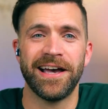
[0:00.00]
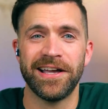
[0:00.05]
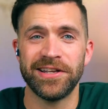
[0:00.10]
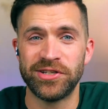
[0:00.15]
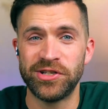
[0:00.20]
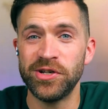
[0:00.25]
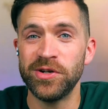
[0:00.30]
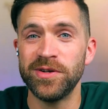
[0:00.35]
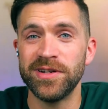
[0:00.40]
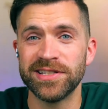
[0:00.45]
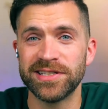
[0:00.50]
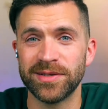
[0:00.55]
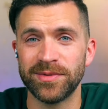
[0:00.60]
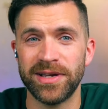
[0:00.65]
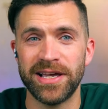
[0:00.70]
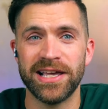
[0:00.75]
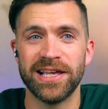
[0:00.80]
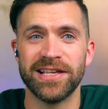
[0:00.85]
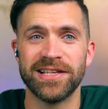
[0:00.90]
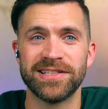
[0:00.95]
June is
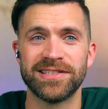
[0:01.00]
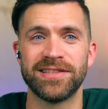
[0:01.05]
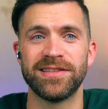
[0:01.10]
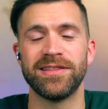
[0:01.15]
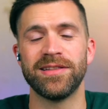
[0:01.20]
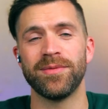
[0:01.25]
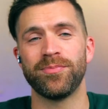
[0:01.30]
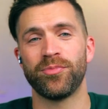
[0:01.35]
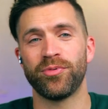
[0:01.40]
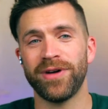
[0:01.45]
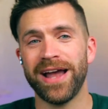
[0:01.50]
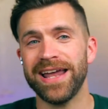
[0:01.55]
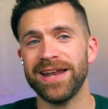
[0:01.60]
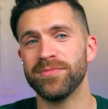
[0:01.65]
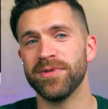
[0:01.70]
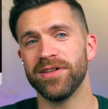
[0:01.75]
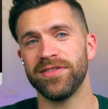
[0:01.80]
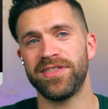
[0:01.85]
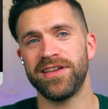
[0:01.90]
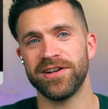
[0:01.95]
the Pride
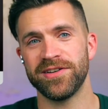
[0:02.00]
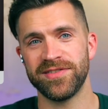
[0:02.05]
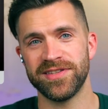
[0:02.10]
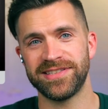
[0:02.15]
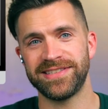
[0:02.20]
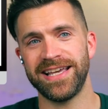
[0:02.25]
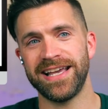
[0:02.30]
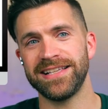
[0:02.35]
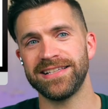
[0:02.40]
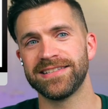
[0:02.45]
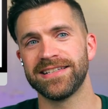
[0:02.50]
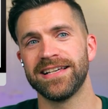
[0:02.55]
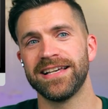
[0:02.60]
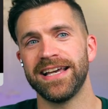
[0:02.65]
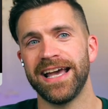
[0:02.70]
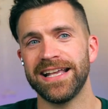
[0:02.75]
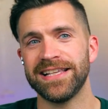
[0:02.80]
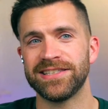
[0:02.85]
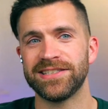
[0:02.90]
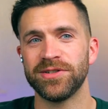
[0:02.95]
Month here in the States.
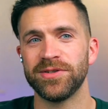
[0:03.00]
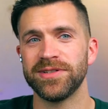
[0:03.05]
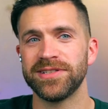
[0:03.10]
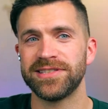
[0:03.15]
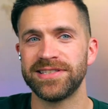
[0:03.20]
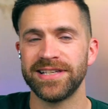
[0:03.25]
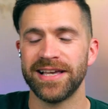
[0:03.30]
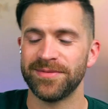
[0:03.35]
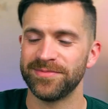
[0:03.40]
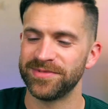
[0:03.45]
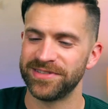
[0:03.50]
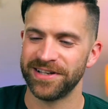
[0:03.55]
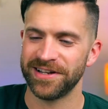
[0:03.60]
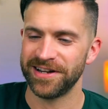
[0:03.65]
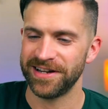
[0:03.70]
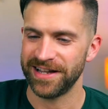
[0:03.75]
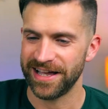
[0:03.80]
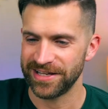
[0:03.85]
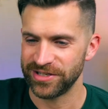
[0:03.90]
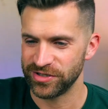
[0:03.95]
And so I'm
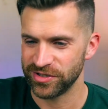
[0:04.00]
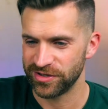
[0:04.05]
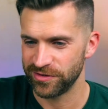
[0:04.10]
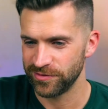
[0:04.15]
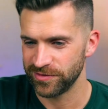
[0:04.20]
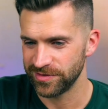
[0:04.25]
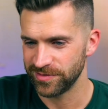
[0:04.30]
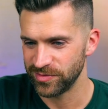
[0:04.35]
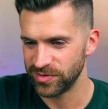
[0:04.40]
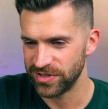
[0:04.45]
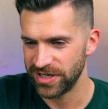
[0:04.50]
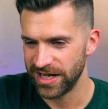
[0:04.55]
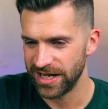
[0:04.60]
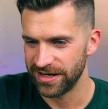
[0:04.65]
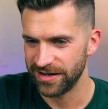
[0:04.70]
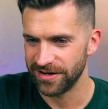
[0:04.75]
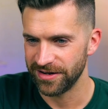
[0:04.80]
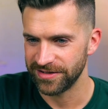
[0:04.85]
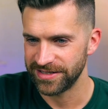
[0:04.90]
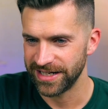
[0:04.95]
sorry, I just threw some shade
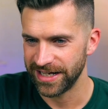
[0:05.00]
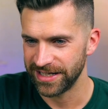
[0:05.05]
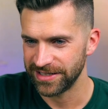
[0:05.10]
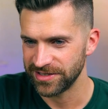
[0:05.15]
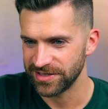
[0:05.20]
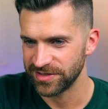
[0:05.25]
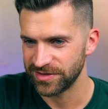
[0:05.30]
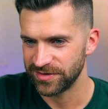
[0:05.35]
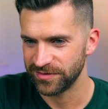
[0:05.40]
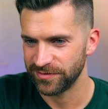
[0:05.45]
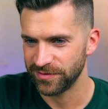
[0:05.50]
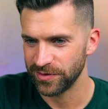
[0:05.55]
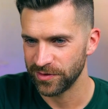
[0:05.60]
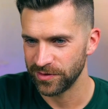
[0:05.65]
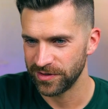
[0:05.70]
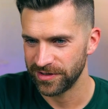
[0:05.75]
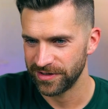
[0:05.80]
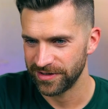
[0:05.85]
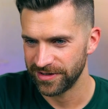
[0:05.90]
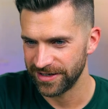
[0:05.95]
at our Texas
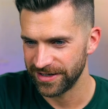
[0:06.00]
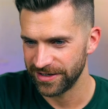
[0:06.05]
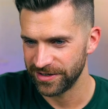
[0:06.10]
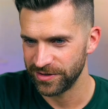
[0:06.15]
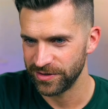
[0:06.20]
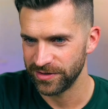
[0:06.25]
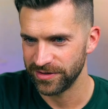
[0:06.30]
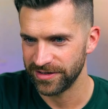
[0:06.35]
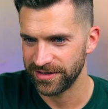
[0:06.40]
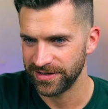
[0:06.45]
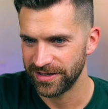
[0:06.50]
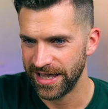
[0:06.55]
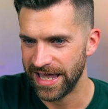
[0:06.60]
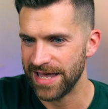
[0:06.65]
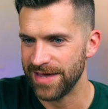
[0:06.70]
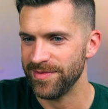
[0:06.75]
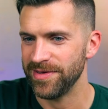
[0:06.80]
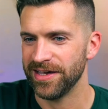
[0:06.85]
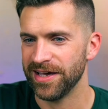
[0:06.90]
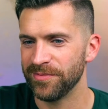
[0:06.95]
folk.
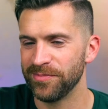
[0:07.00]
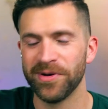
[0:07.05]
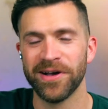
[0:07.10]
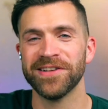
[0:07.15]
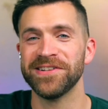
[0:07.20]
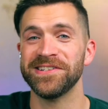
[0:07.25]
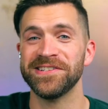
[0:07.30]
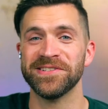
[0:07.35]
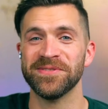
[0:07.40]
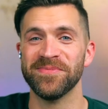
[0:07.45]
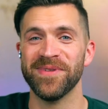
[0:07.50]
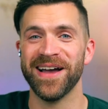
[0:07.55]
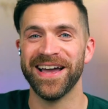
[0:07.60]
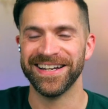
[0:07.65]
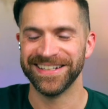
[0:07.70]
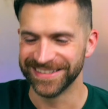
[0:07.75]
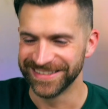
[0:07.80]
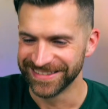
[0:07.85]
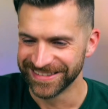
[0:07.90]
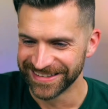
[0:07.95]
Amy, apologies are
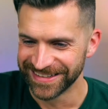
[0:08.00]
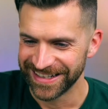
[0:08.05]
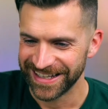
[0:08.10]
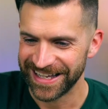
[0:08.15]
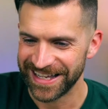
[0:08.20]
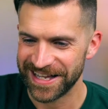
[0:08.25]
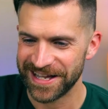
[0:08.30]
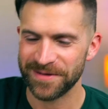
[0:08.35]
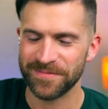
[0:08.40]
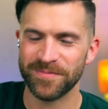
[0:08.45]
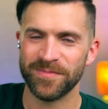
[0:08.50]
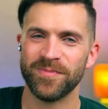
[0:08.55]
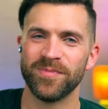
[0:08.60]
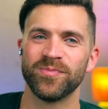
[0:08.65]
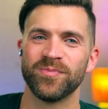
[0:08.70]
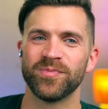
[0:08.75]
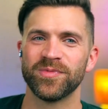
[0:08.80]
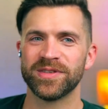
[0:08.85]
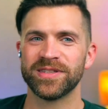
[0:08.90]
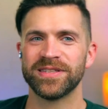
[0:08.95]
mine.
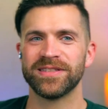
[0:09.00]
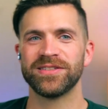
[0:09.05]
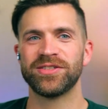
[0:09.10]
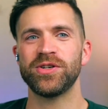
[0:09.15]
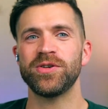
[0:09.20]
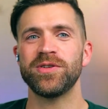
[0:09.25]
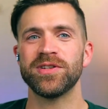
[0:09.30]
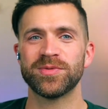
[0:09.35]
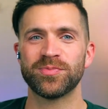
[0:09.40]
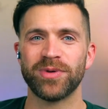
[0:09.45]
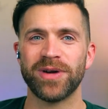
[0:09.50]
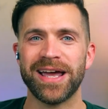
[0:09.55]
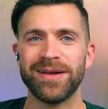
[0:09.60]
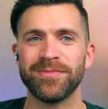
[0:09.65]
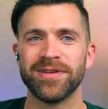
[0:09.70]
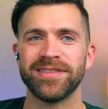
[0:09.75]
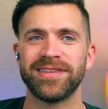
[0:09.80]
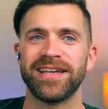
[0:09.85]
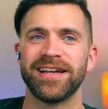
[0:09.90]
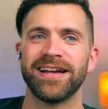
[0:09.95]
June is Pride
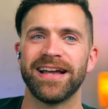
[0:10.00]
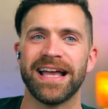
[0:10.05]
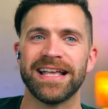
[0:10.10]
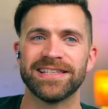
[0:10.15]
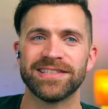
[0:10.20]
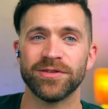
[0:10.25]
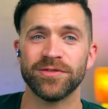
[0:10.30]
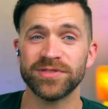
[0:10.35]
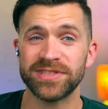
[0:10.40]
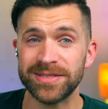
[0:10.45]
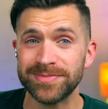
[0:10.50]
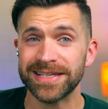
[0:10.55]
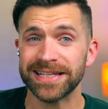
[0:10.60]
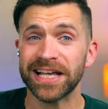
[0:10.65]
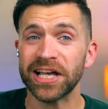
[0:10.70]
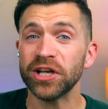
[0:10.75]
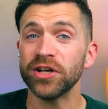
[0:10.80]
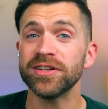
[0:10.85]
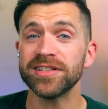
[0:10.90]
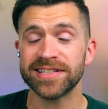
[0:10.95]
Month here. And so it seems
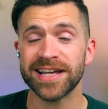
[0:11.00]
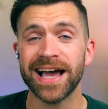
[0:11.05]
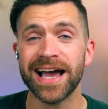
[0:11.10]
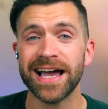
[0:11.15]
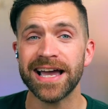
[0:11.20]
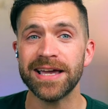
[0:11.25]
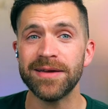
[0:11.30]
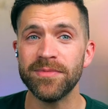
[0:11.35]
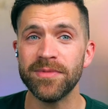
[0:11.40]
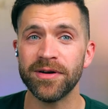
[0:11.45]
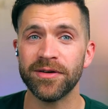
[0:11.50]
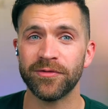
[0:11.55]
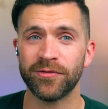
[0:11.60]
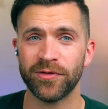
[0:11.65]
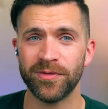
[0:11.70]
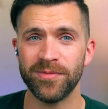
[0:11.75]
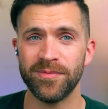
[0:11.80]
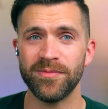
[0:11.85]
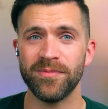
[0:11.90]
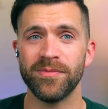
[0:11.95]
like a good time,
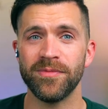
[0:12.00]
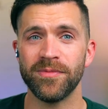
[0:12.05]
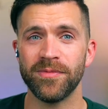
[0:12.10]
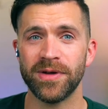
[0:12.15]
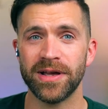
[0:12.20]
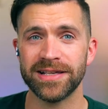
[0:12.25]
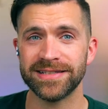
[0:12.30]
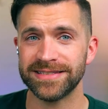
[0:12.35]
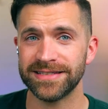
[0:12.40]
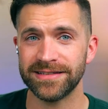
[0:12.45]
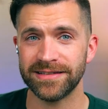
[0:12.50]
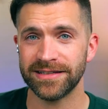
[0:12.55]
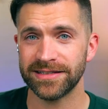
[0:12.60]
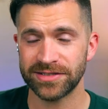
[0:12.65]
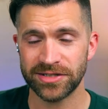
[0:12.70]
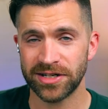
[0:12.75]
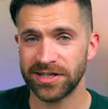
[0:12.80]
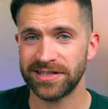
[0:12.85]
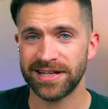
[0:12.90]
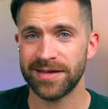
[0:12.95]
as
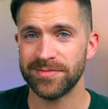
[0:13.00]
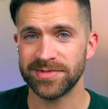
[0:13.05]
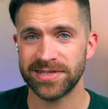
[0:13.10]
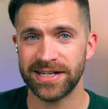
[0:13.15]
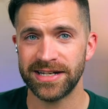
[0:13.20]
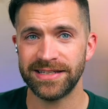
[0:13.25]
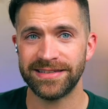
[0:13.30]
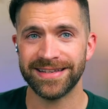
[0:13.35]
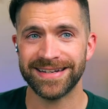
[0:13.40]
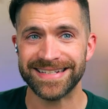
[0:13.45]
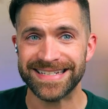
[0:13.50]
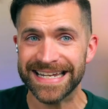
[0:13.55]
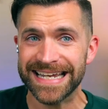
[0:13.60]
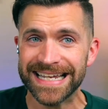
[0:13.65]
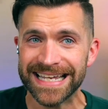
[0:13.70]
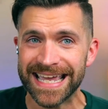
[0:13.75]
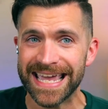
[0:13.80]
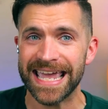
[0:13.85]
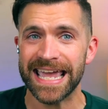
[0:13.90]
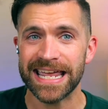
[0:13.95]
good a time as any, to
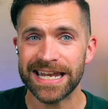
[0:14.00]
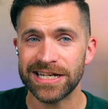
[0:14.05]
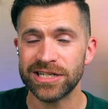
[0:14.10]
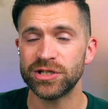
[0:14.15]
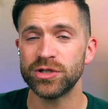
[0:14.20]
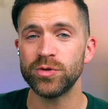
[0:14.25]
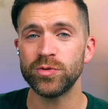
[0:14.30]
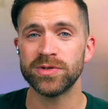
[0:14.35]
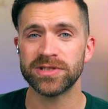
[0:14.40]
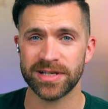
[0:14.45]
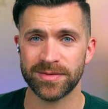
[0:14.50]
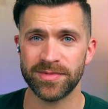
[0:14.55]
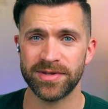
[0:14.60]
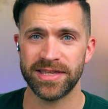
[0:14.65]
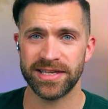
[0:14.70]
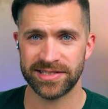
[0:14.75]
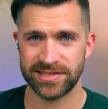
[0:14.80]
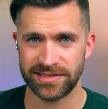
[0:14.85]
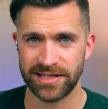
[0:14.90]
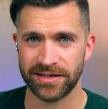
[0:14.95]
dig into some of
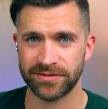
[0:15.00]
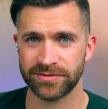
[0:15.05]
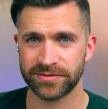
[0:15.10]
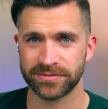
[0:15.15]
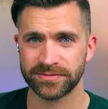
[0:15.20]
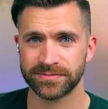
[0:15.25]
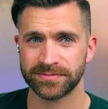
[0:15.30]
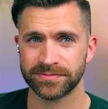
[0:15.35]
this stuff.